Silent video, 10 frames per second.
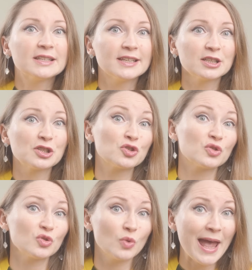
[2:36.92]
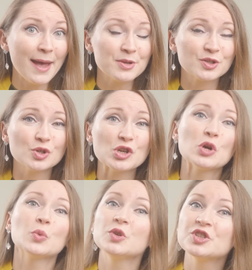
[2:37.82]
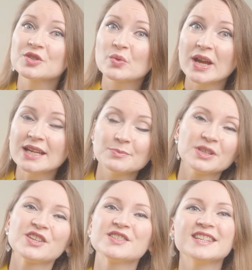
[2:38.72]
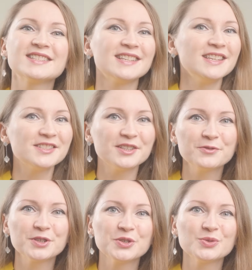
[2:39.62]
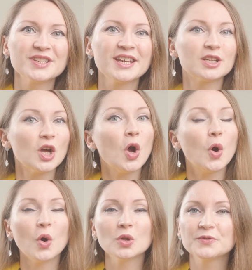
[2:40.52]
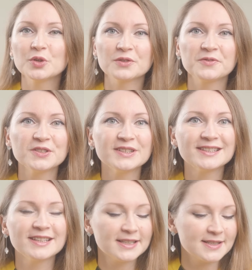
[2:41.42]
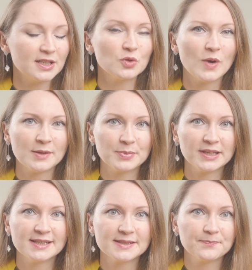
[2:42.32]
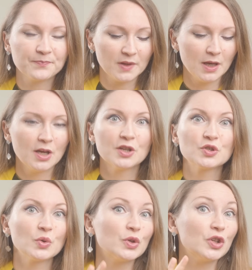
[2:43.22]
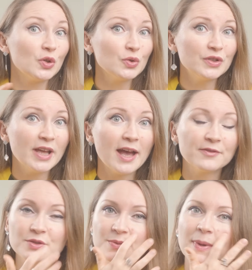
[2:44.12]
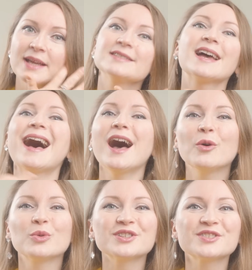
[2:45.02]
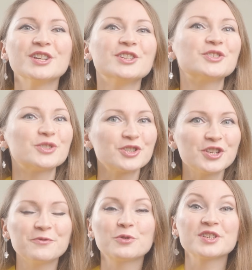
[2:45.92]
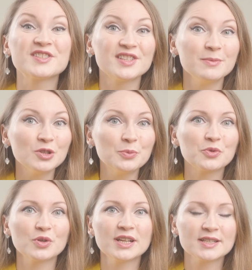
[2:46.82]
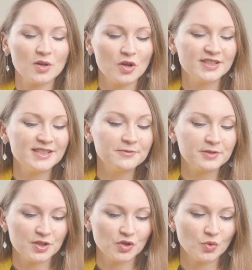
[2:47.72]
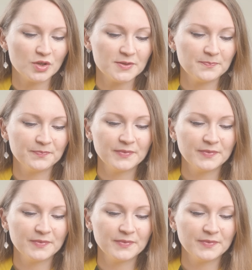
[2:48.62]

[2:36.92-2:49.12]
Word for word: linked to Amazon, which is great because it's easier for you to get all of your affiliate links in one place. So you don't have to spend hours searching for similar products on different stores.